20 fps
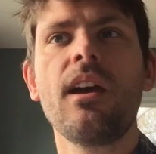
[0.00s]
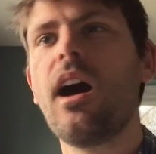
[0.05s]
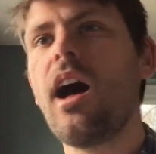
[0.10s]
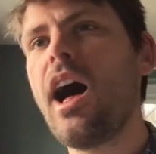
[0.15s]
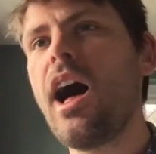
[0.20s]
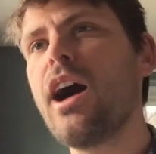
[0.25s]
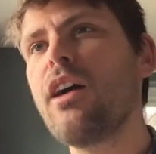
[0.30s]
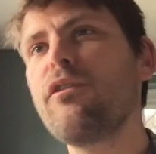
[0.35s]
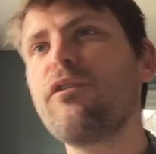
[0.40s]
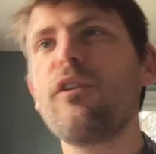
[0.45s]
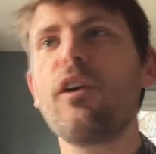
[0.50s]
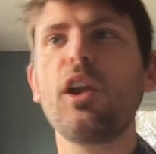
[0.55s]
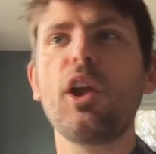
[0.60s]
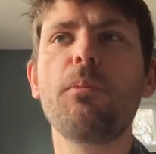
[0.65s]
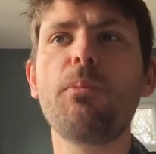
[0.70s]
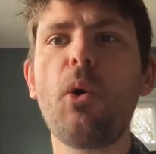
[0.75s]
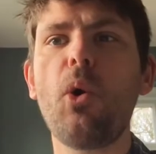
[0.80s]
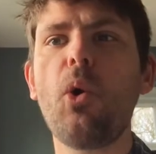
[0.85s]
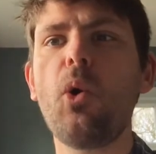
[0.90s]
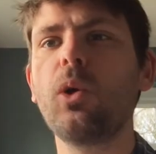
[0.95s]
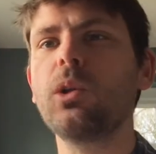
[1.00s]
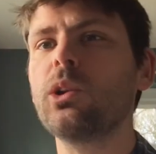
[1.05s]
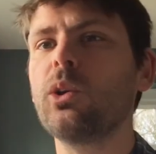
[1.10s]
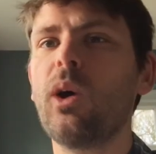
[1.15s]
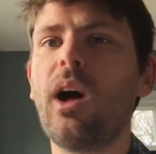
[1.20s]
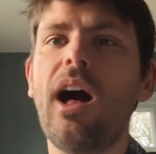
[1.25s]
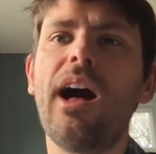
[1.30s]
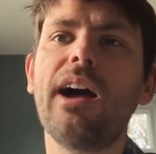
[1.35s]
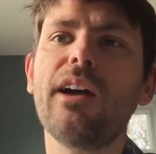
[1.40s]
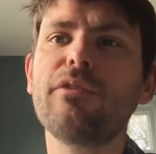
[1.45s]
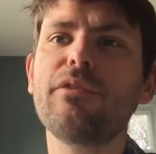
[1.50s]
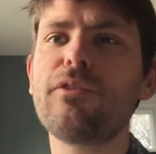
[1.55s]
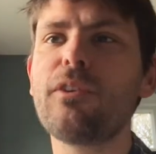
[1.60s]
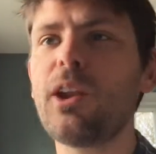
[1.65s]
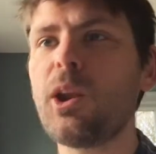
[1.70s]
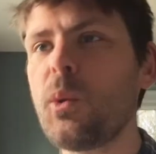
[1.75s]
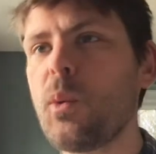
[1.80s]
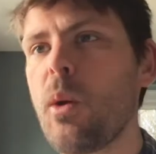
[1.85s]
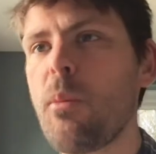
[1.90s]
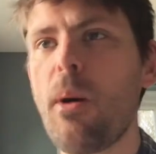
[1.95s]
I follow Paul or I
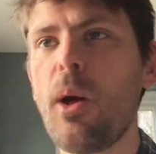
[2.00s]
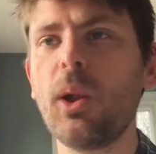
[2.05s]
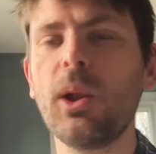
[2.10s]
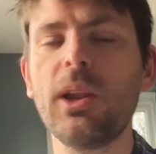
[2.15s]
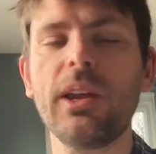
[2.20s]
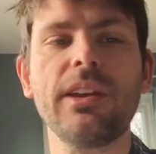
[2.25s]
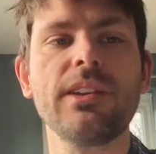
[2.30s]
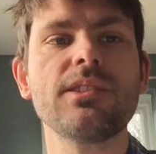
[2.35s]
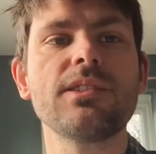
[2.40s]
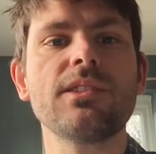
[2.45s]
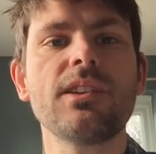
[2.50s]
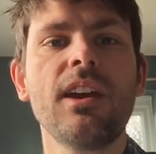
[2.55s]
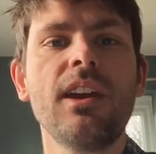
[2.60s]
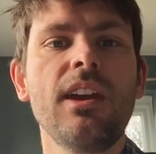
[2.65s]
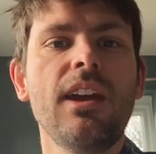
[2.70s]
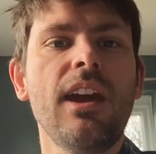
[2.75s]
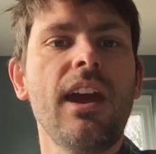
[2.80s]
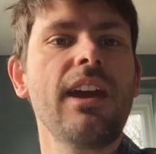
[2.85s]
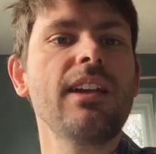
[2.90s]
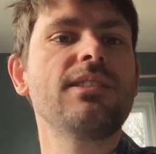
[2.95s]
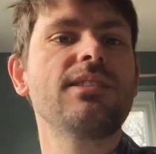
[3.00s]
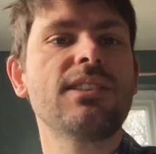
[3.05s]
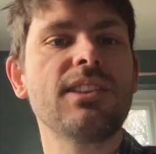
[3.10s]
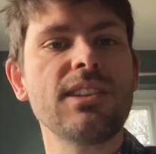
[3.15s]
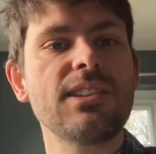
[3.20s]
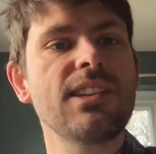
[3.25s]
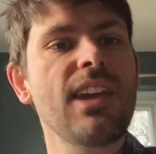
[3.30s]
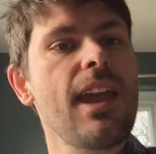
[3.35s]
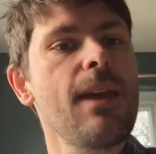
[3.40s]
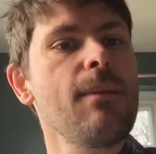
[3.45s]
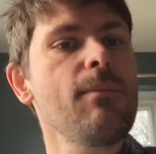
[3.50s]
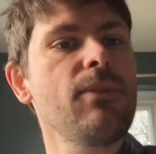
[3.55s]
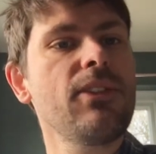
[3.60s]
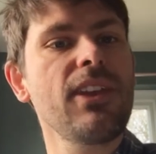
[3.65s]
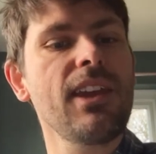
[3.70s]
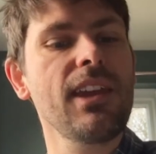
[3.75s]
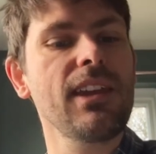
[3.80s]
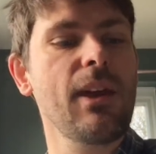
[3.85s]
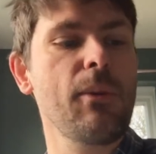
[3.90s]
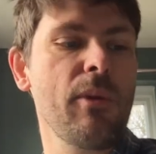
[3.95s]
follow Apollos. It's the same
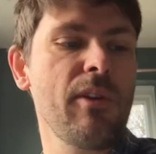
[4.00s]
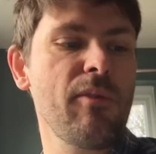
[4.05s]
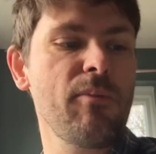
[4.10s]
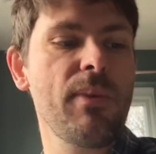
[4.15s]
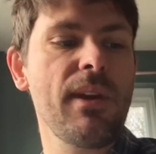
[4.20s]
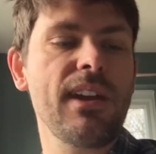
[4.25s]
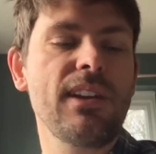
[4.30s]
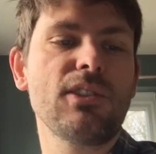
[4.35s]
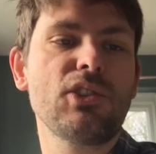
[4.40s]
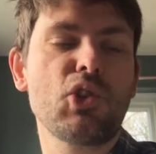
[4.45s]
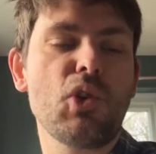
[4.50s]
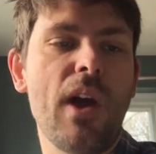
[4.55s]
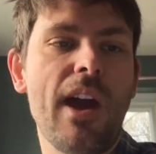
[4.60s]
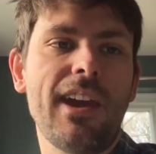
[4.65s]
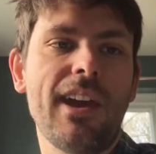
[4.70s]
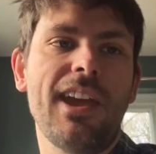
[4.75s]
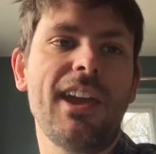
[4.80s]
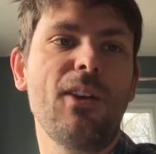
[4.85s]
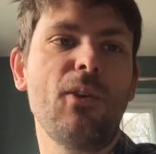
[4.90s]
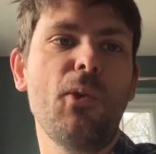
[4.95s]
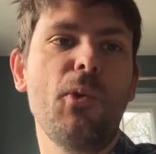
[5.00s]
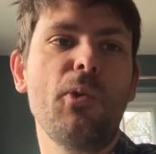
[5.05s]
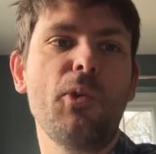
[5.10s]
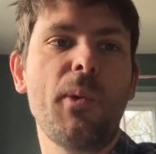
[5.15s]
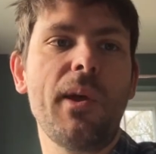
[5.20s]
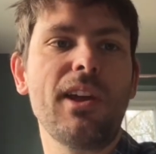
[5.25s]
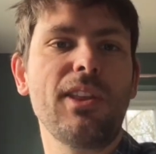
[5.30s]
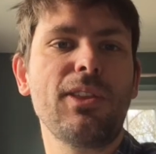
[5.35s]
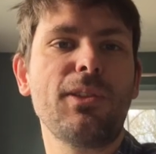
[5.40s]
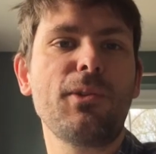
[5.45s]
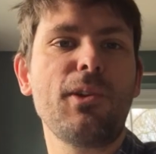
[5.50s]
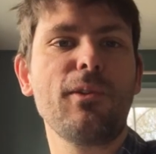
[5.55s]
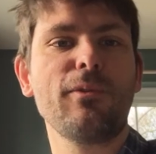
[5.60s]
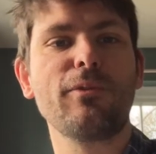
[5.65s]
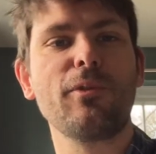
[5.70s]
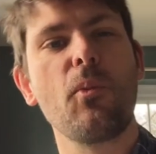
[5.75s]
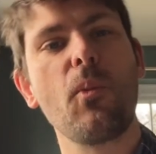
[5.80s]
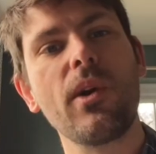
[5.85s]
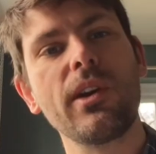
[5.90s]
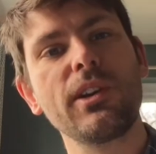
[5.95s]
thing that we've been tracking all the way through
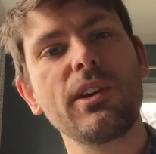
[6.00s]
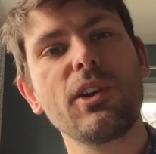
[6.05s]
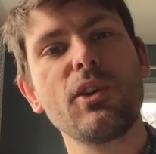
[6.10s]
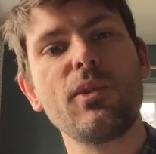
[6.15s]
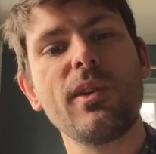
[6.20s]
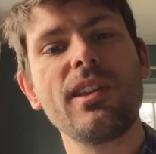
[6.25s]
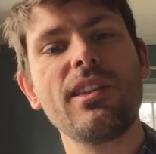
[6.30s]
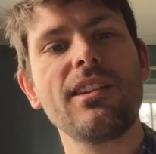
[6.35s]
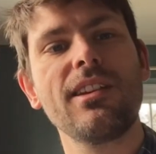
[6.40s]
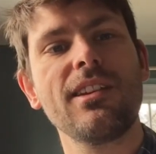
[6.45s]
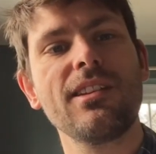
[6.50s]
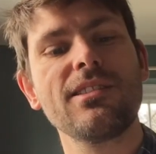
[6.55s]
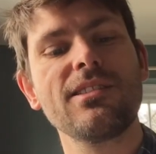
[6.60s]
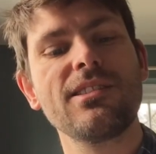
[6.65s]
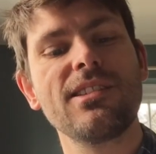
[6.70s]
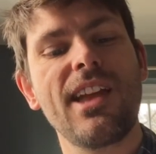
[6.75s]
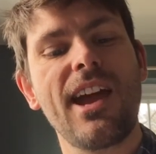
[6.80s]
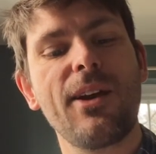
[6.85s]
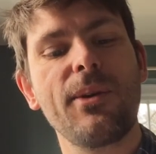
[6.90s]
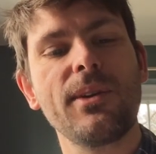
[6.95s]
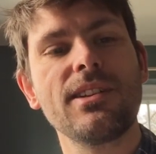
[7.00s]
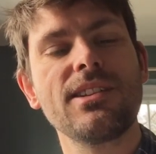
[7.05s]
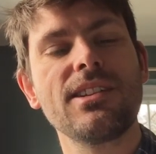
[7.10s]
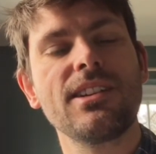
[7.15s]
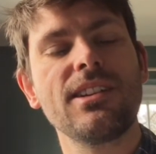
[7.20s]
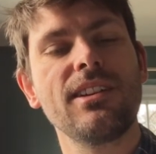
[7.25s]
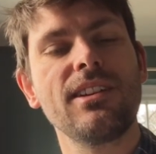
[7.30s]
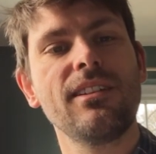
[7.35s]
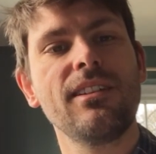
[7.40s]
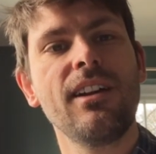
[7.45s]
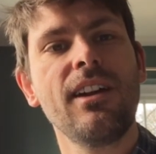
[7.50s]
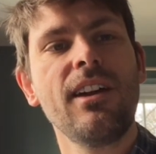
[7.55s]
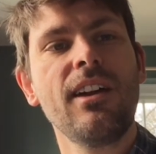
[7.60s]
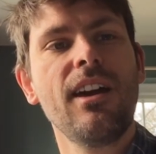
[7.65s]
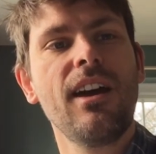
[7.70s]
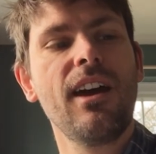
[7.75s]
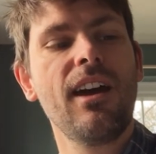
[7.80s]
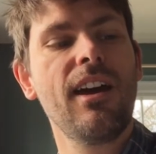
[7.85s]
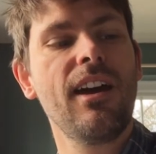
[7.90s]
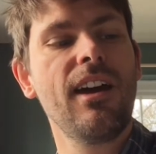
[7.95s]
from 1 Corinthians now into
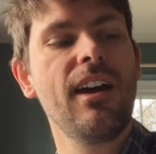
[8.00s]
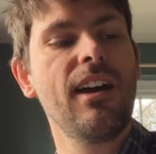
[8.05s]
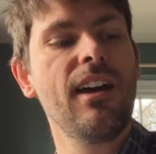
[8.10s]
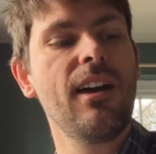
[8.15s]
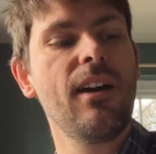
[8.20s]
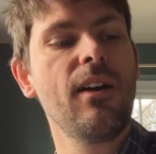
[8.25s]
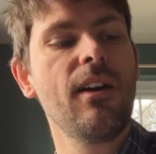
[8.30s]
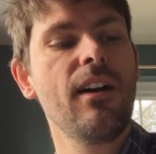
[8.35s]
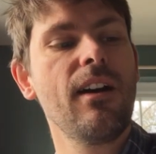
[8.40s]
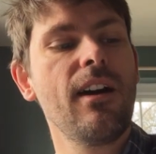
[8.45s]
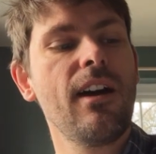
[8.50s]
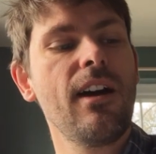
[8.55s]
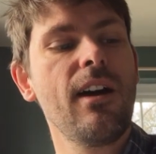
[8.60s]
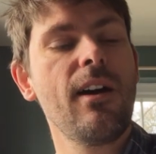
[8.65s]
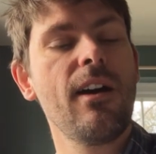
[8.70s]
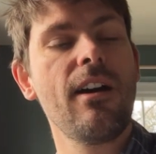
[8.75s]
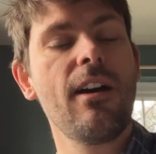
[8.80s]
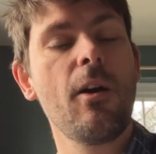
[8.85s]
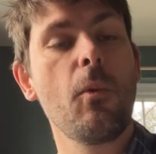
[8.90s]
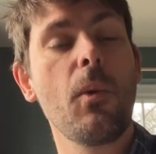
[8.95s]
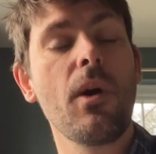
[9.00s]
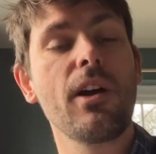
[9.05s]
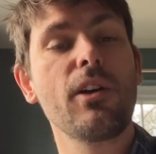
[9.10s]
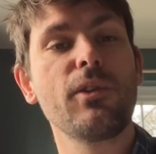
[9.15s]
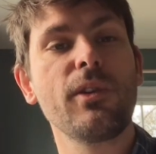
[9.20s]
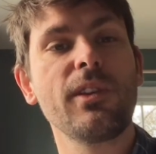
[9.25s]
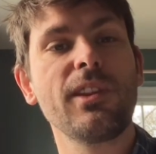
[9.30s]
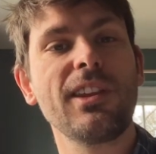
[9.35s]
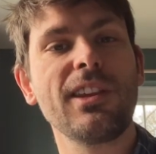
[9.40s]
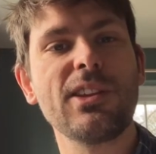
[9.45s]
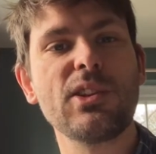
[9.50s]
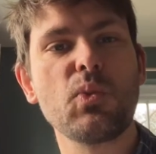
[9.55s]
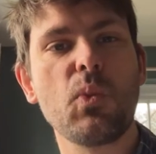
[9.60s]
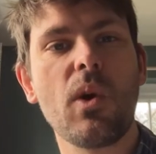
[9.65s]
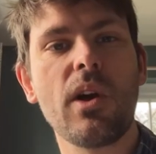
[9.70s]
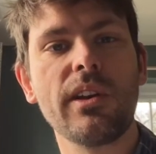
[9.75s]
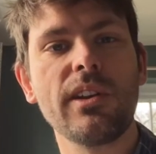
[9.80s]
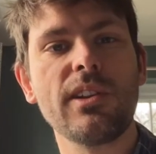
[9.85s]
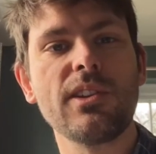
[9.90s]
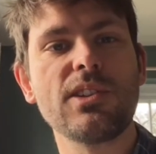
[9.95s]
1 Corinthians
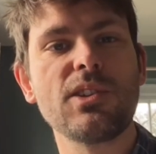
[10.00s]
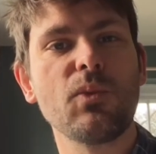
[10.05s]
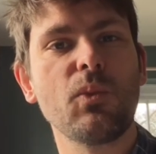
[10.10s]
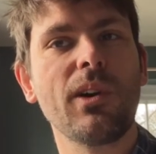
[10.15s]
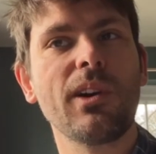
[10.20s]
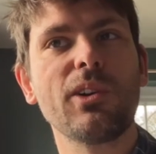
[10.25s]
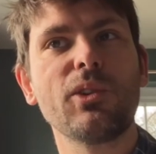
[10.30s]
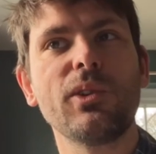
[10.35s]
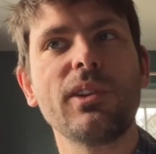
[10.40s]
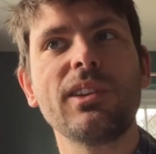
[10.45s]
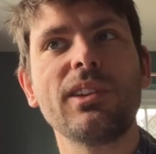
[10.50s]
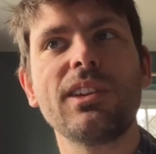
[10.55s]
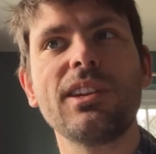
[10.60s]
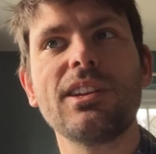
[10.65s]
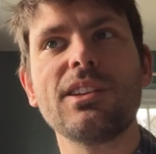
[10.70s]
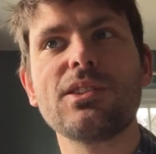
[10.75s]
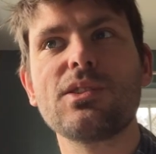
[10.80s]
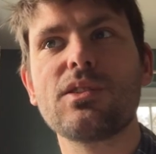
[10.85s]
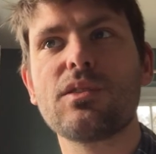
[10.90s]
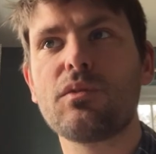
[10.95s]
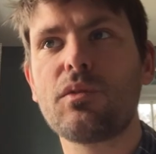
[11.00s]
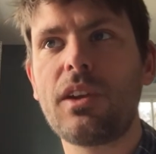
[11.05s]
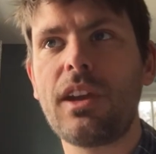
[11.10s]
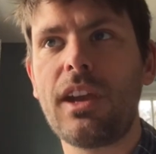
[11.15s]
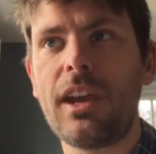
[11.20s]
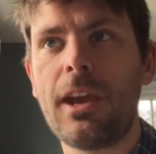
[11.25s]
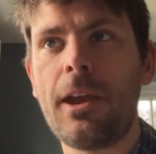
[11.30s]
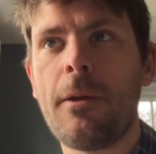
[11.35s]
1 into 1 Corinthians 3.